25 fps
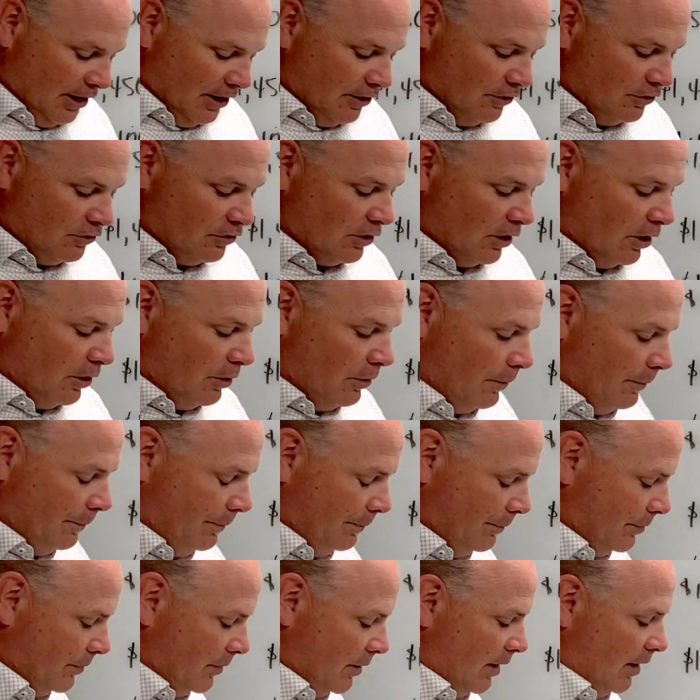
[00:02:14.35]
So
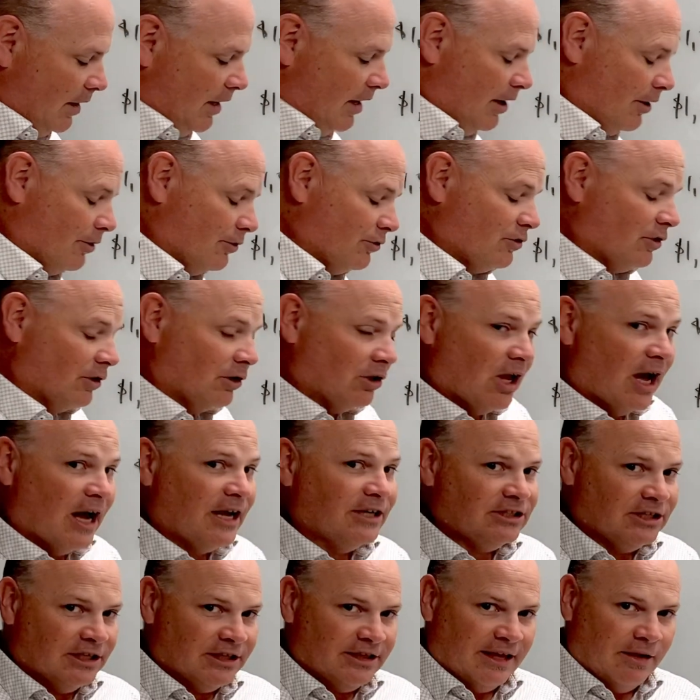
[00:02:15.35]
here's the
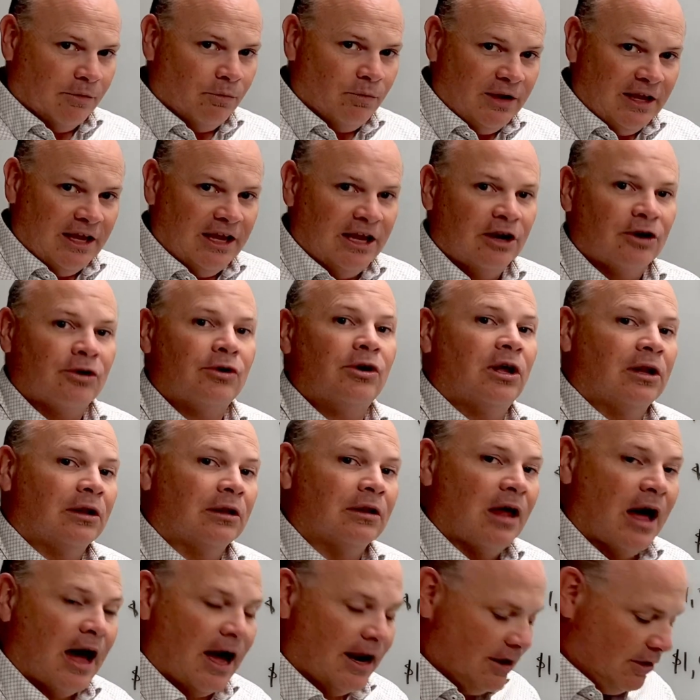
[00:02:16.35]
logic that we hear a
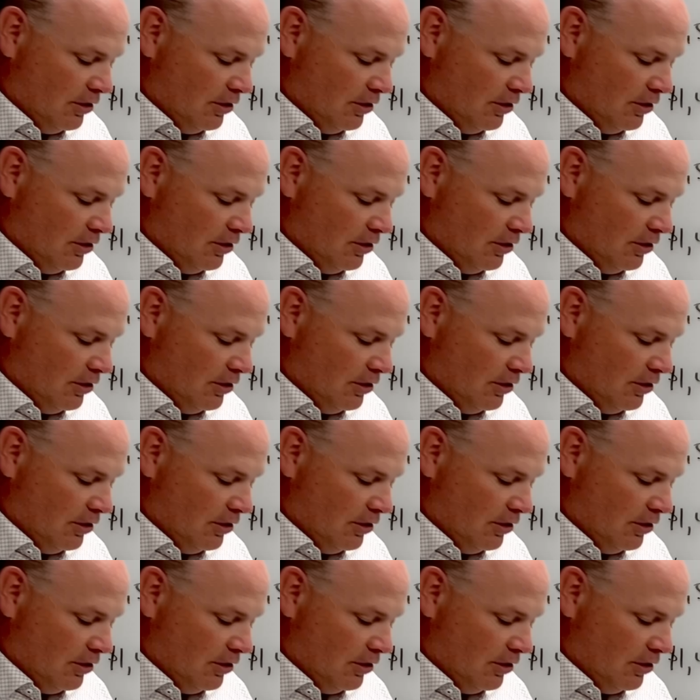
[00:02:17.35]
lot